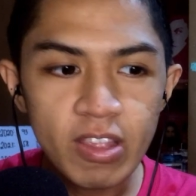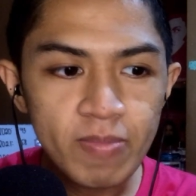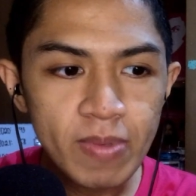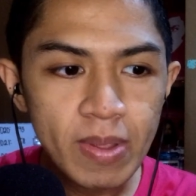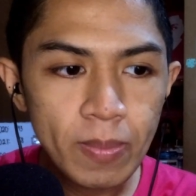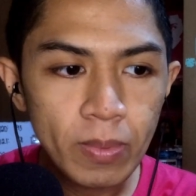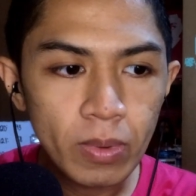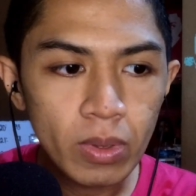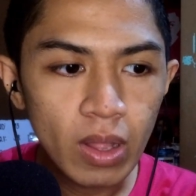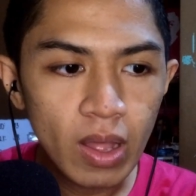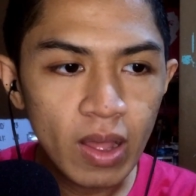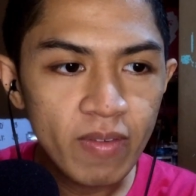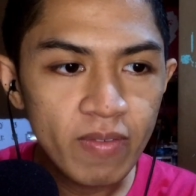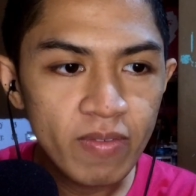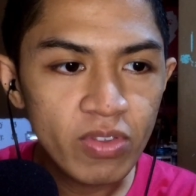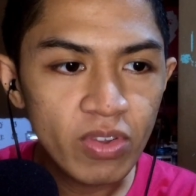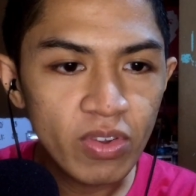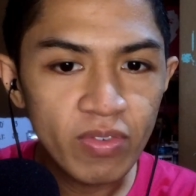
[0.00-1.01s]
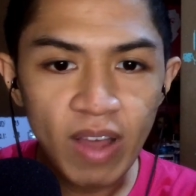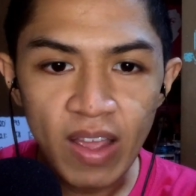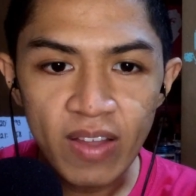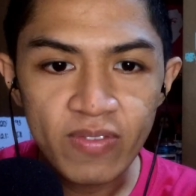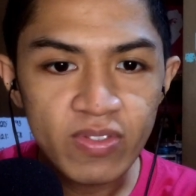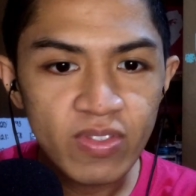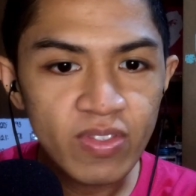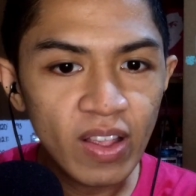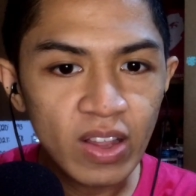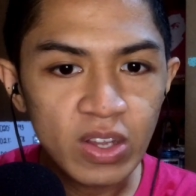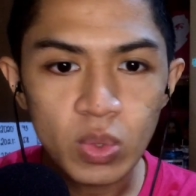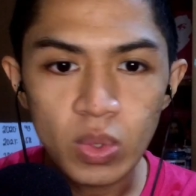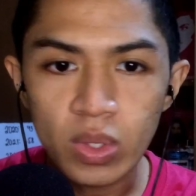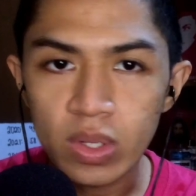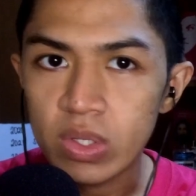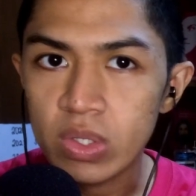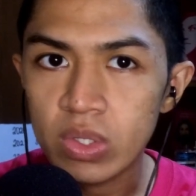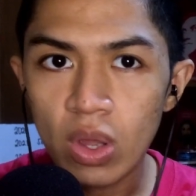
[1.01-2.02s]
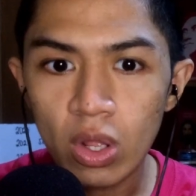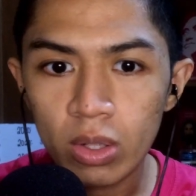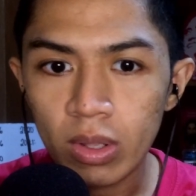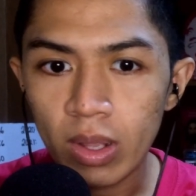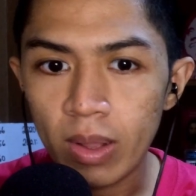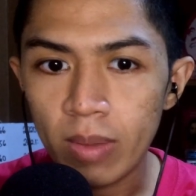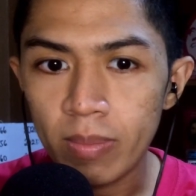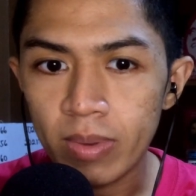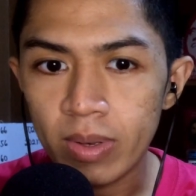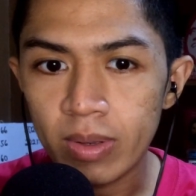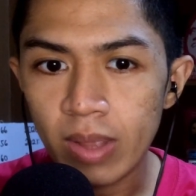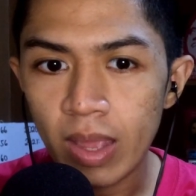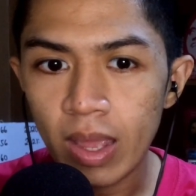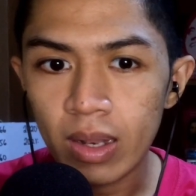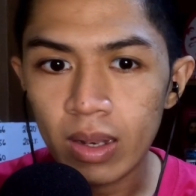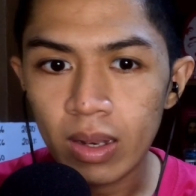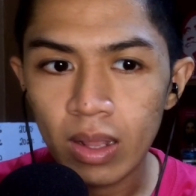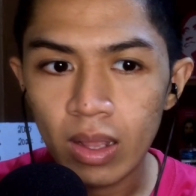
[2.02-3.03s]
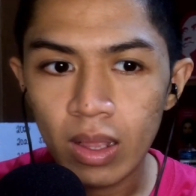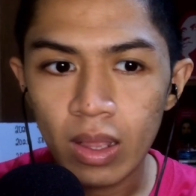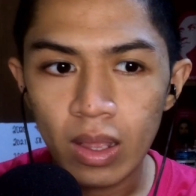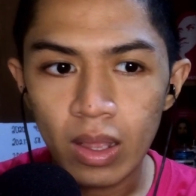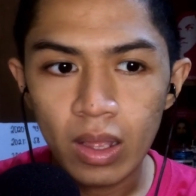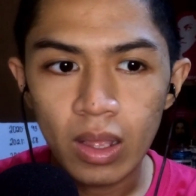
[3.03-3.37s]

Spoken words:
These people have survived sexual assault, but yet